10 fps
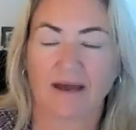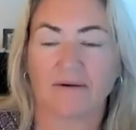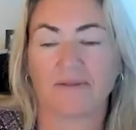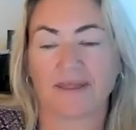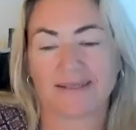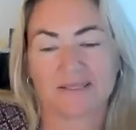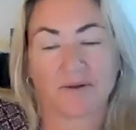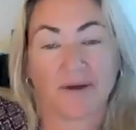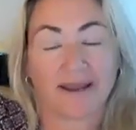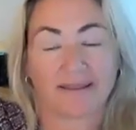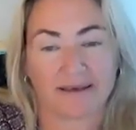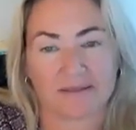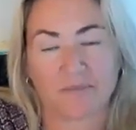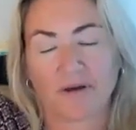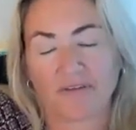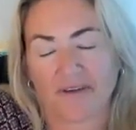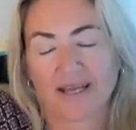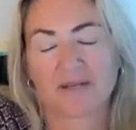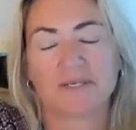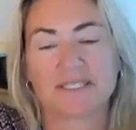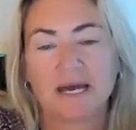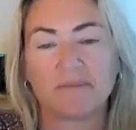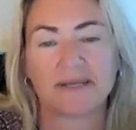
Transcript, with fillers: well that's great that's perfect well tell